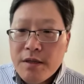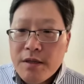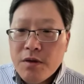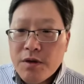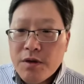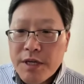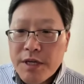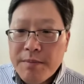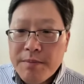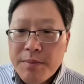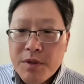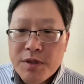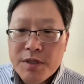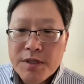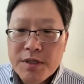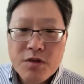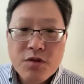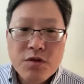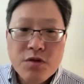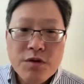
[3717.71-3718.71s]
Your input
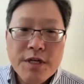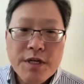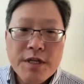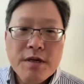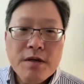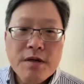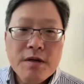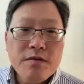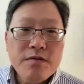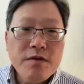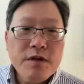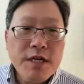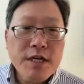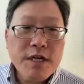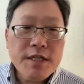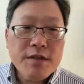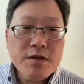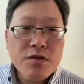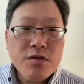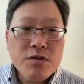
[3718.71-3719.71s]
is critical for
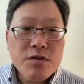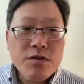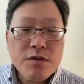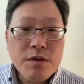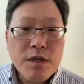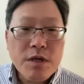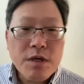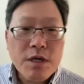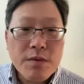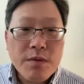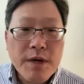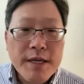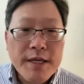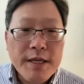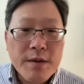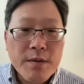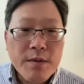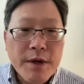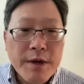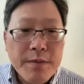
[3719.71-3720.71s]
us to uh, write
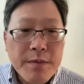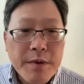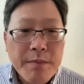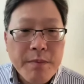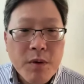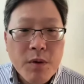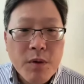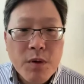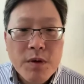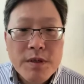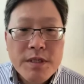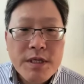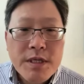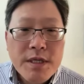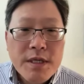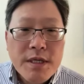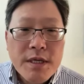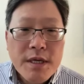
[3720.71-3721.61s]
a grant report.